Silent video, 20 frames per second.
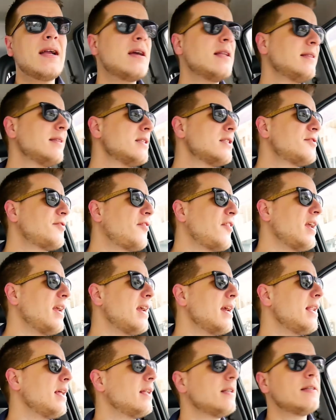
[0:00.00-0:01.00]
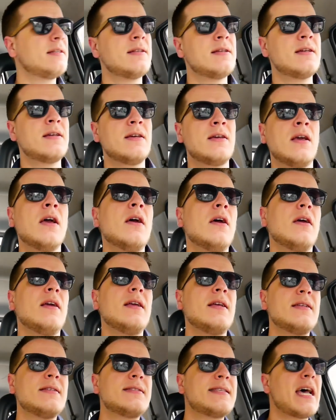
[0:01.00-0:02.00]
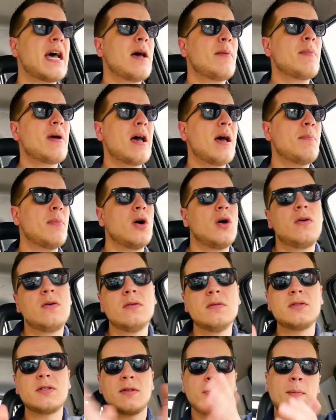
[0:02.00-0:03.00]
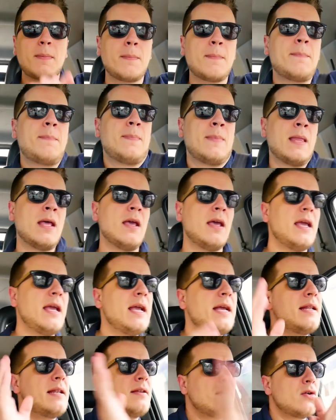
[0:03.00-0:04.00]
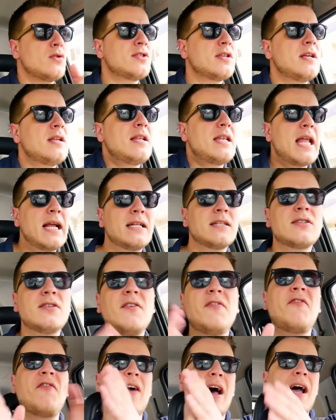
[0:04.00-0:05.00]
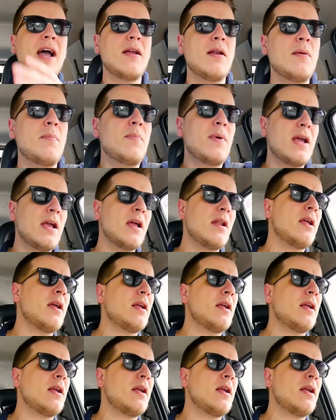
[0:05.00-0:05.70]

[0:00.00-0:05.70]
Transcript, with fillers: got this feeling inside my bones. It goes electrifying, baby,